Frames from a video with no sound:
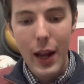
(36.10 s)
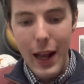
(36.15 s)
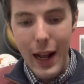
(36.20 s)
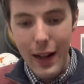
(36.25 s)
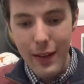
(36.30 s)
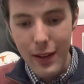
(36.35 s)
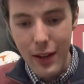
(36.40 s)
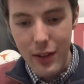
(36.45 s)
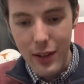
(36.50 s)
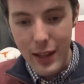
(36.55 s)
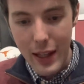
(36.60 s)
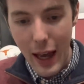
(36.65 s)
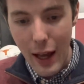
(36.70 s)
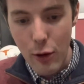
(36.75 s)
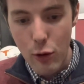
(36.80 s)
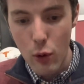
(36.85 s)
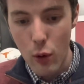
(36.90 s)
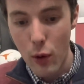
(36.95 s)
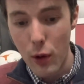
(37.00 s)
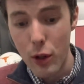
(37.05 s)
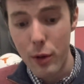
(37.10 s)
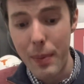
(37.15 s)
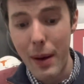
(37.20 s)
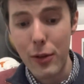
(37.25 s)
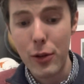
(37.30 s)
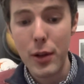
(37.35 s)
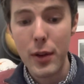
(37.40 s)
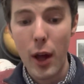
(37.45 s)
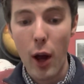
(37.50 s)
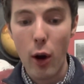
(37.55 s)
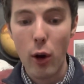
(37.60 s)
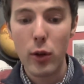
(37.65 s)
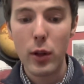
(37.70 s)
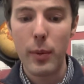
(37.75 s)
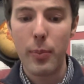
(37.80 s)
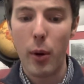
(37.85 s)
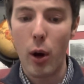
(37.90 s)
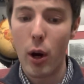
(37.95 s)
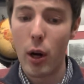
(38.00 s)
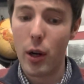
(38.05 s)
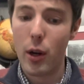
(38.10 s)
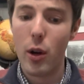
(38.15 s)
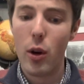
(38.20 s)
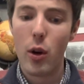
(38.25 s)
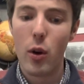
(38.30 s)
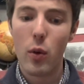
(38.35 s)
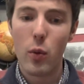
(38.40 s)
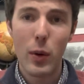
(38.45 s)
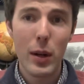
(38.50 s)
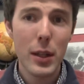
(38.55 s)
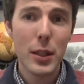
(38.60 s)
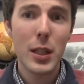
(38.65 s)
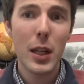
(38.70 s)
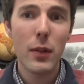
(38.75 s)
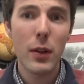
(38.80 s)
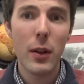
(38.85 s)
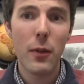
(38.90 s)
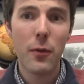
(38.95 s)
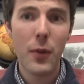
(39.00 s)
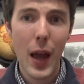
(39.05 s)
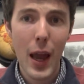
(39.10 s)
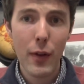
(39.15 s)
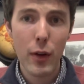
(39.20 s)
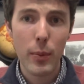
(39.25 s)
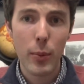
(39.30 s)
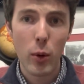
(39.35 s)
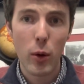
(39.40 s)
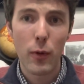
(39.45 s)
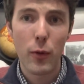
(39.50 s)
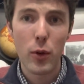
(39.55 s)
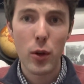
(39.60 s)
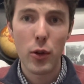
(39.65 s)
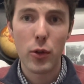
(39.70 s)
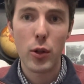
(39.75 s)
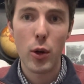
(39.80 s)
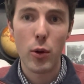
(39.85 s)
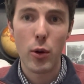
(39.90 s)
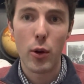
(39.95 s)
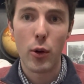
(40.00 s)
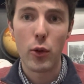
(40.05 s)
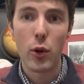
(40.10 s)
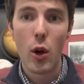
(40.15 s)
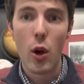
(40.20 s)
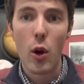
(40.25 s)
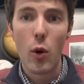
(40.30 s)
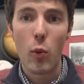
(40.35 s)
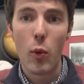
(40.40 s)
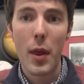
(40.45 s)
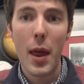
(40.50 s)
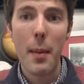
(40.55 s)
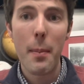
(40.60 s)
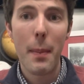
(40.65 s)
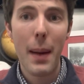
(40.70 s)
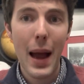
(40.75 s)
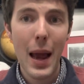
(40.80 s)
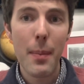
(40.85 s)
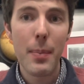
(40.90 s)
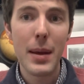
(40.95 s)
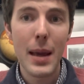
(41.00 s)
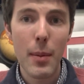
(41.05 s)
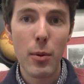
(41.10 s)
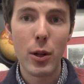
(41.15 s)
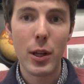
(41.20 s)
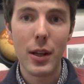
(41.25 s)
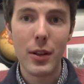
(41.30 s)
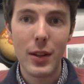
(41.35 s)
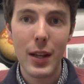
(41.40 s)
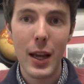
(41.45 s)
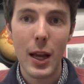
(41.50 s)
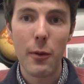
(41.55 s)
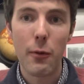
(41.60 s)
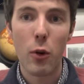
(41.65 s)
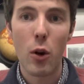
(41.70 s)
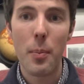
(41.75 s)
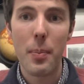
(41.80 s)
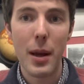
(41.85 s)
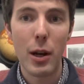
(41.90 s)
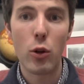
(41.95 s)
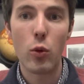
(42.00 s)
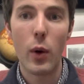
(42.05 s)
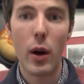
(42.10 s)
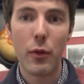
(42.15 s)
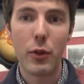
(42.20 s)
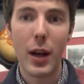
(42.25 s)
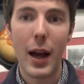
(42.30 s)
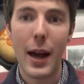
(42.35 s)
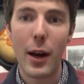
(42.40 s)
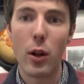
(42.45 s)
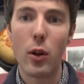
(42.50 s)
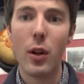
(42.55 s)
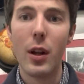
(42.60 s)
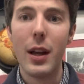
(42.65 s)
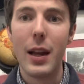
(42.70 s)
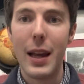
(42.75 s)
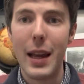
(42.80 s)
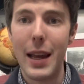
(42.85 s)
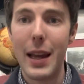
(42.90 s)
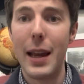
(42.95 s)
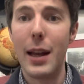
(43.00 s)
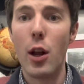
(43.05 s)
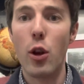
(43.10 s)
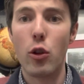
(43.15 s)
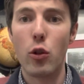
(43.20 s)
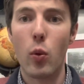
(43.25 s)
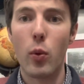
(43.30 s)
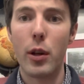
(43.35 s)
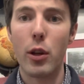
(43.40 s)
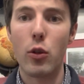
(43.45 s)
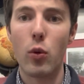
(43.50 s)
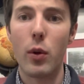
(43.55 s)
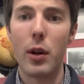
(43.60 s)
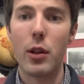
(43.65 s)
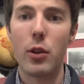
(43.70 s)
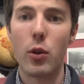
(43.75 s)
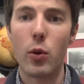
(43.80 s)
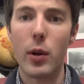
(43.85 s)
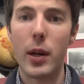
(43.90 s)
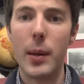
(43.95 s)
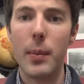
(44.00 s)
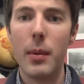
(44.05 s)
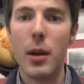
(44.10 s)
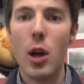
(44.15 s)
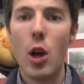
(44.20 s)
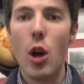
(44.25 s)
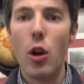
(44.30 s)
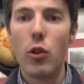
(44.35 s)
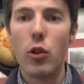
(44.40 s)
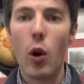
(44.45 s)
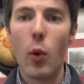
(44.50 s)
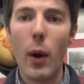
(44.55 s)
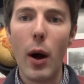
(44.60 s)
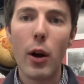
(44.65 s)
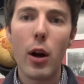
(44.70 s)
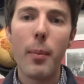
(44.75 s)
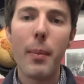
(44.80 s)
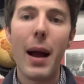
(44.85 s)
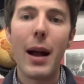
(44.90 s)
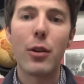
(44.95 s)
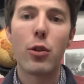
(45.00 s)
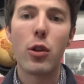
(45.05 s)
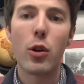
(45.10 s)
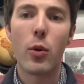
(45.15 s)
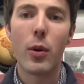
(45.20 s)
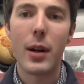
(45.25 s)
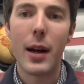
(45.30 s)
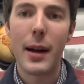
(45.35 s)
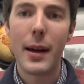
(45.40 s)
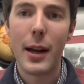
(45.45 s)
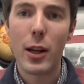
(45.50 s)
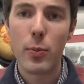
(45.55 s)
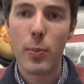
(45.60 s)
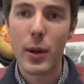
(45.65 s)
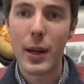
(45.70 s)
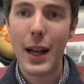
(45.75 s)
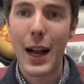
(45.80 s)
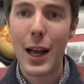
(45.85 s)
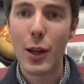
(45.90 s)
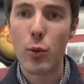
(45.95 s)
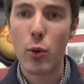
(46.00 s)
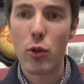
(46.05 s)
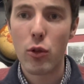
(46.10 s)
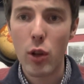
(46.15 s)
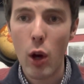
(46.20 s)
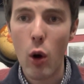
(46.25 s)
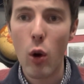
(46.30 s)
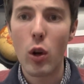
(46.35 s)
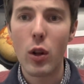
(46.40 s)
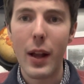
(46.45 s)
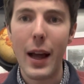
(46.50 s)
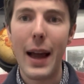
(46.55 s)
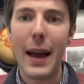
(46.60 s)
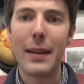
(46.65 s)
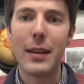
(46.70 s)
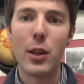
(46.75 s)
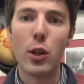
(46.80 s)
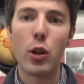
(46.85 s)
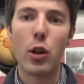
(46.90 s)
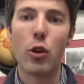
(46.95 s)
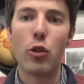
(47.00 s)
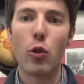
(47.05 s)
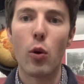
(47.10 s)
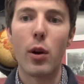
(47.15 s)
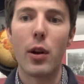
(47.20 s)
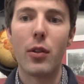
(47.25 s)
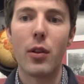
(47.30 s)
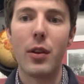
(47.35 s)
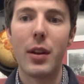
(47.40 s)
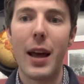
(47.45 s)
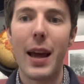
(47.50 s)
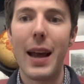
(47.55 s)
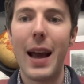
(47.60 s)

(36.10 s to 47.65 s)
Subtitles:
And the schedule, especially the early part, relatively favorable for the Sooners, where they might be able to contend for a Big 12 title in 2023. So welcome back to the Gridiron Expert, guys. We're so glad that you could join us today.